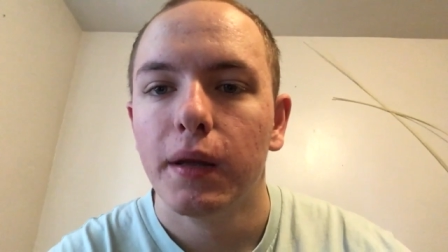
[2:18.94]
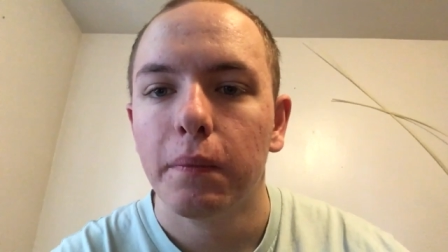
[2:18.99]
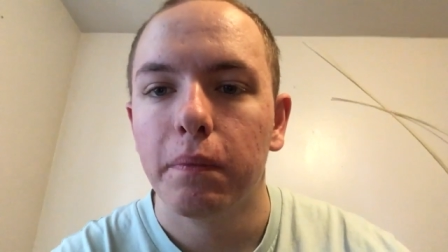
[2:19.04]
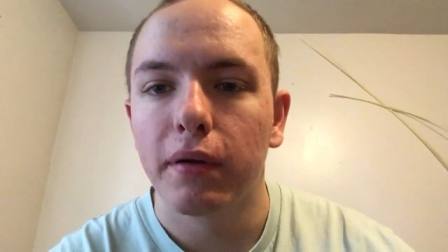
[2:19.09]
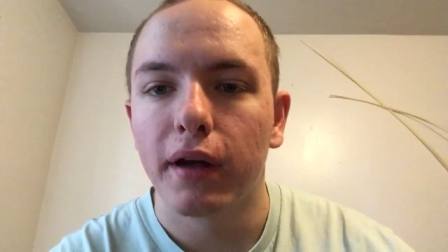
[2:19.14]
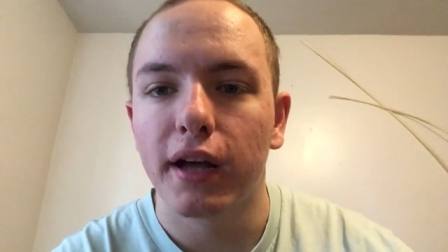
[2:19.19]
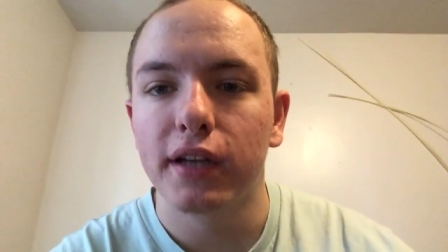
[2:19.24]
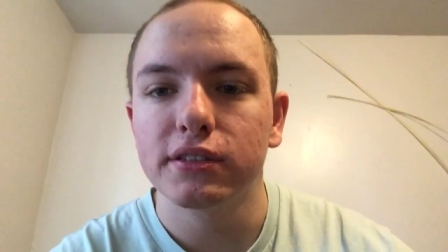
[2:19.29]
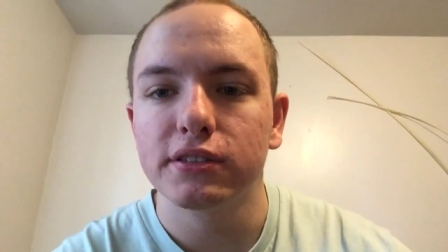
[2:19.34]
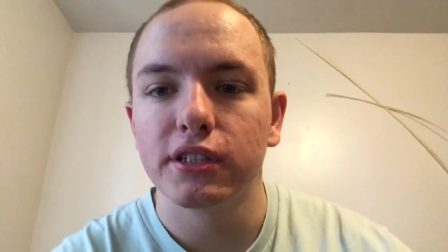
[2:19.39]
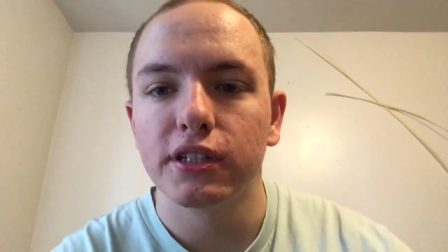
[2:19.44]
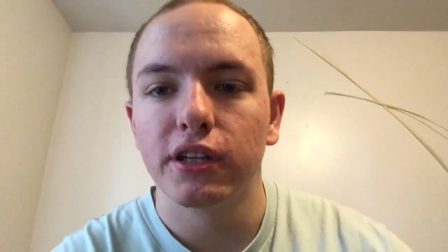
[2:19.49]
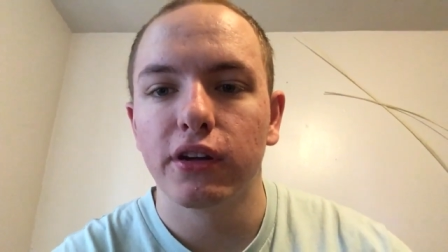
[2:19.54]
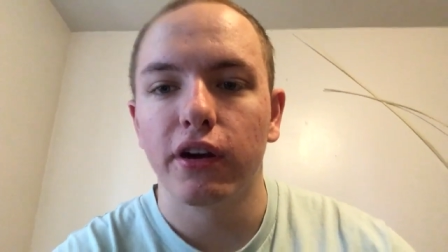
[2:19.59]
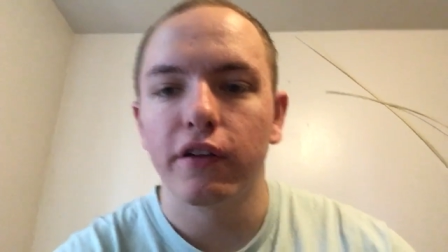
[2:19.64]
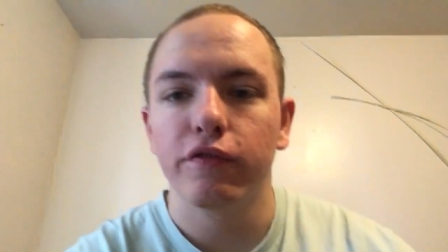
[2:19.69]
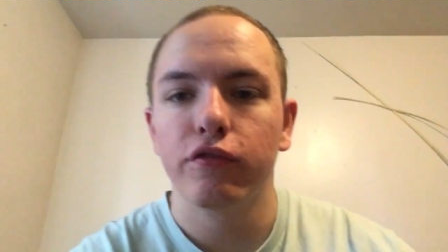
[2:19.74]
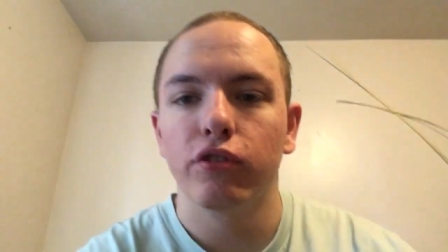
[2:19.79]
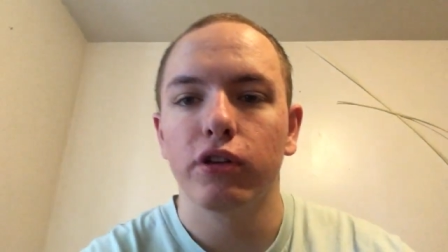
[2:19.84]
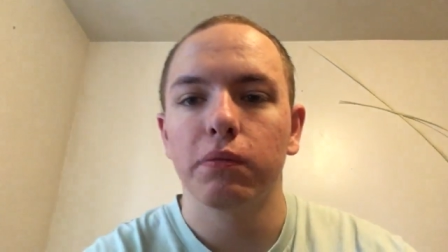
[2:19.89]
But honestly, though,
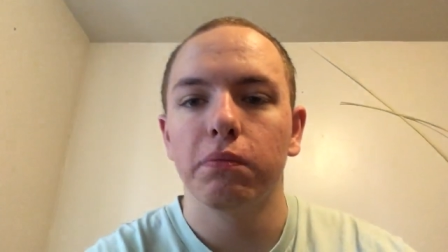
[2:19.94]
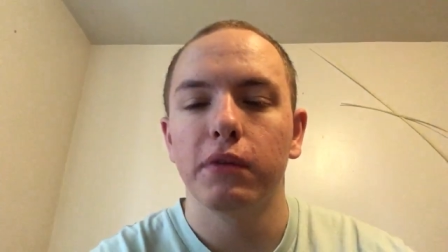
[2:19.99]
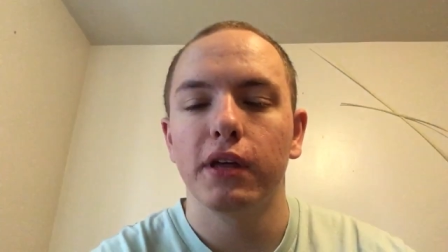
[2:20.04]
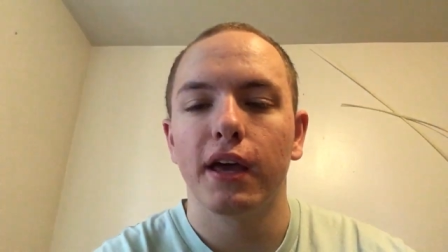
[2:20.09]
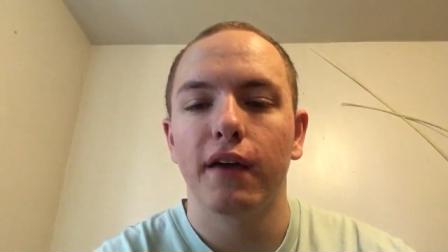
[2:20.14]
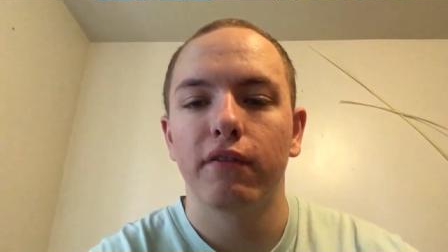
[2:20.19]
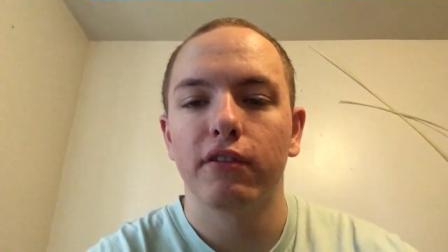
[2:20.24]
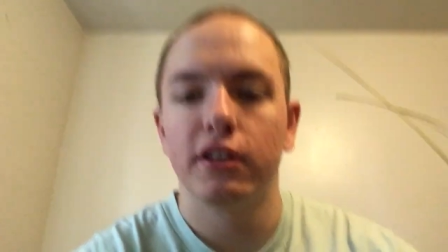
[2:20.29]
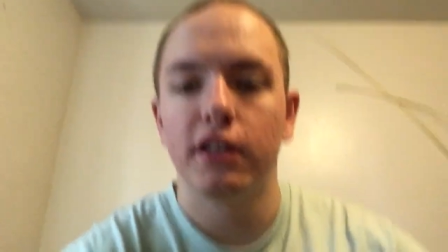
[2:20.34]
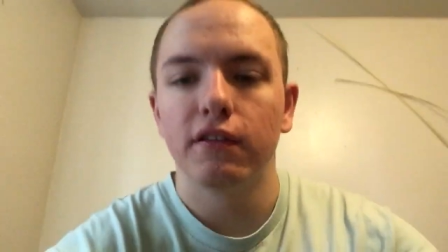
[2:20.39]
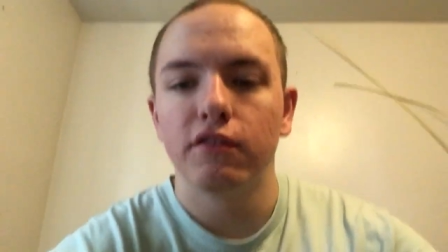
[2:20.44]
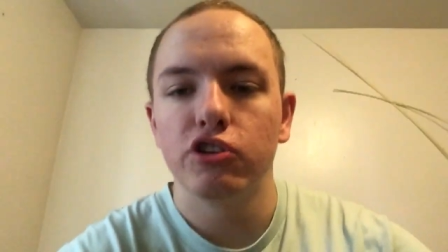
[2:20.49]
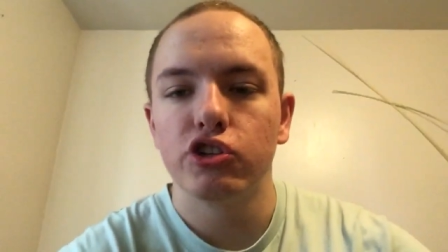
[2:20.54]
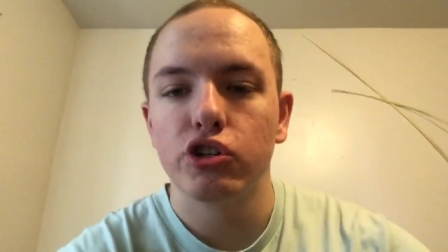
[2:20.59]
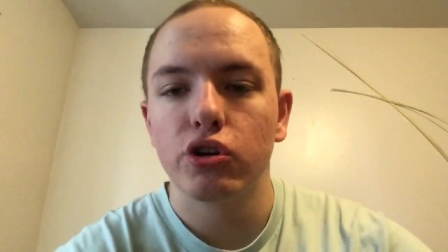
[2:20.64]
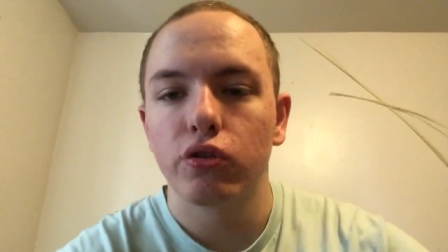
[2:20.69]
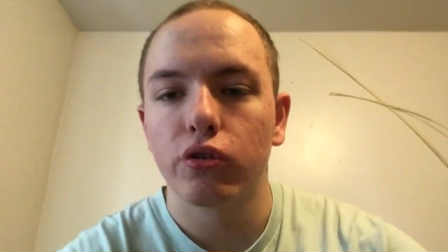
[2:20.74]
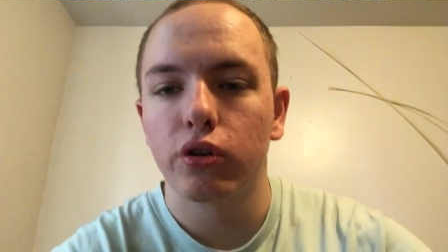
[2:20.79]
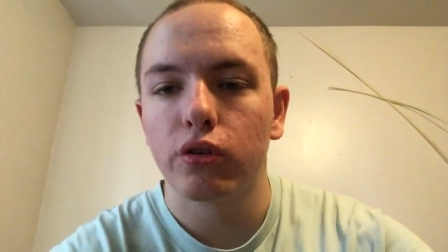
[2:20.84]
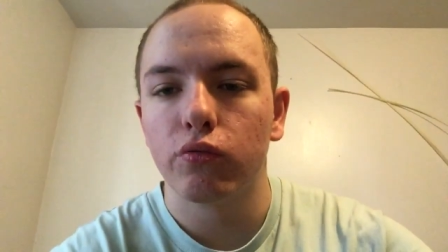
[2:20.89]
I feel like me having a TV
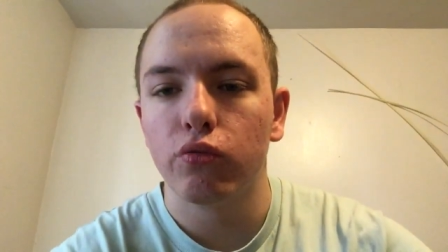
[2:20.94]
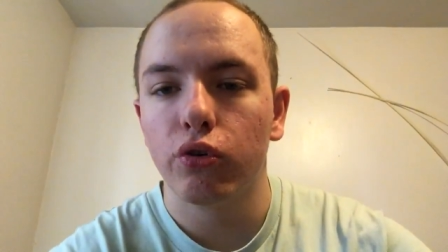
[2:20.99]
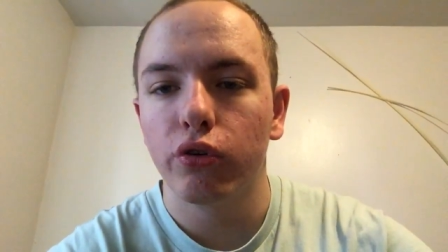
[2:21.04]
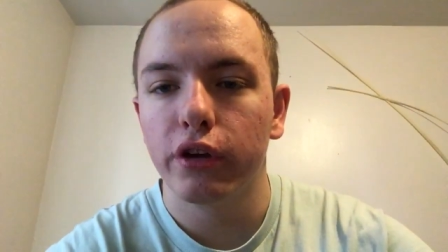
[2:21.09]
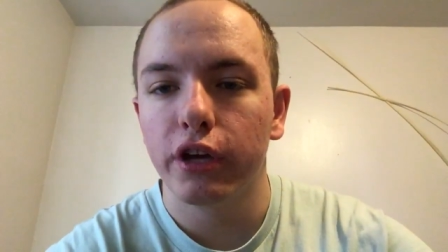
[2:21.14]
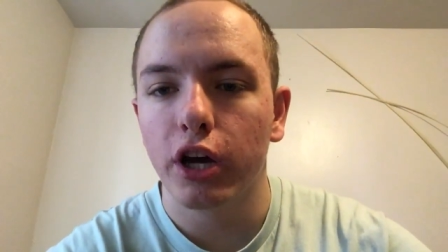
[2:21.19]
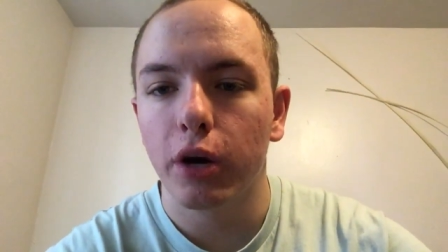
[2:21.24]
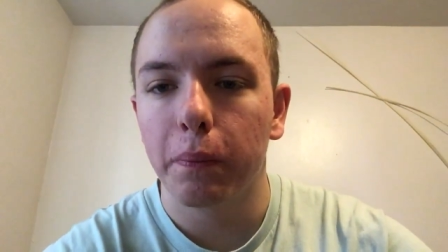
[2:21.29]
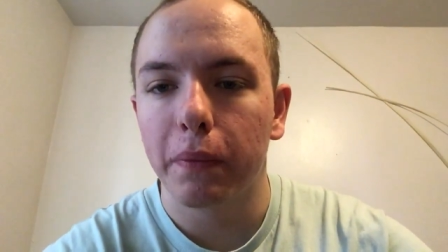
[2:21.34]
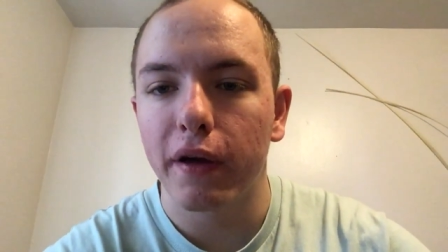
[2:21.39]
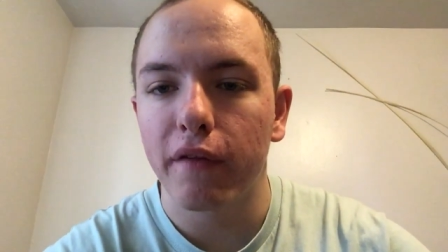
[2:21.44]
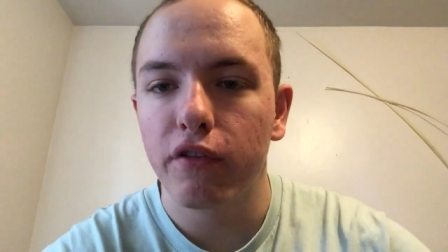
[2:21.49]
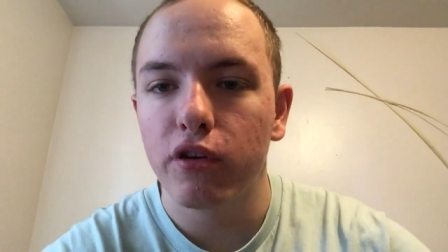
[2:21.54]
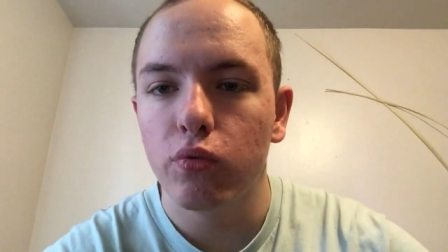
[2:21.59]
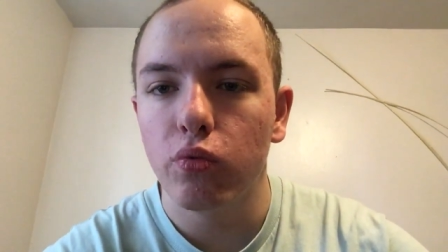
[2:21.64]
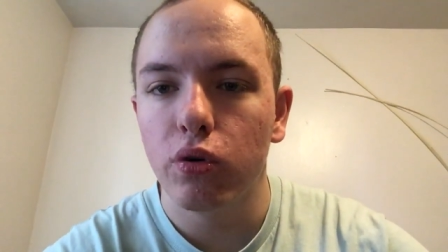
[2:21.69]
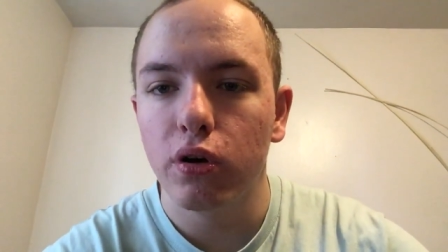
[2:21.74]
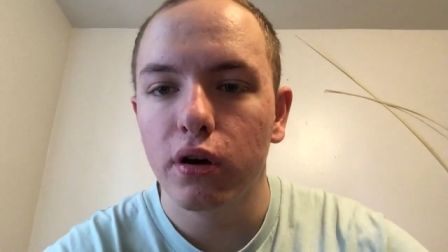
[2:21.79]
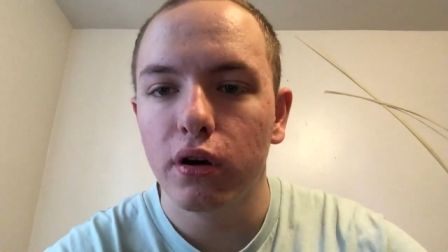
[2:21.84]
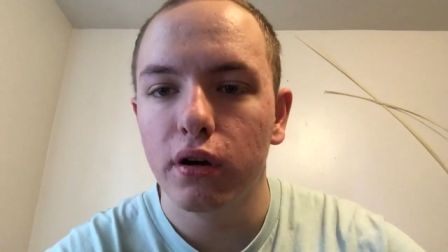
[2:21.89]
show could really help
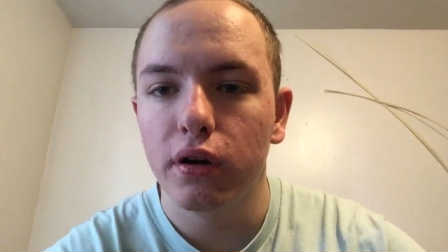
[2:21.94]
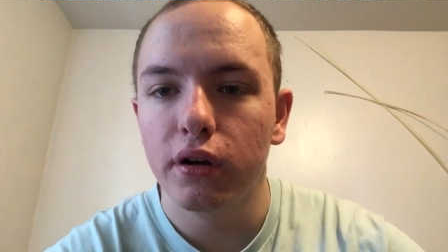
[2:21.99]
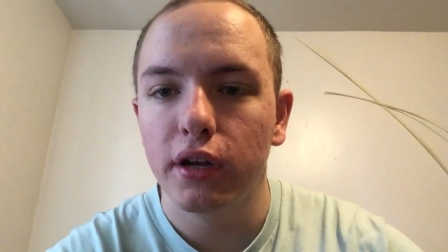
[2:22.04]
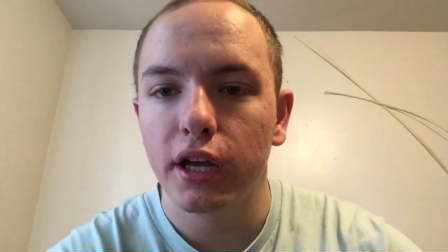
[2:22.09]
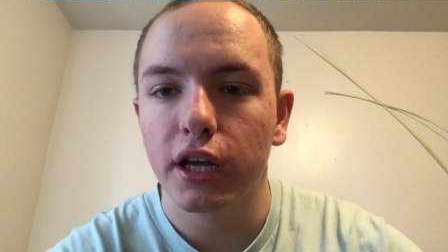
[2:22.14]
everyone.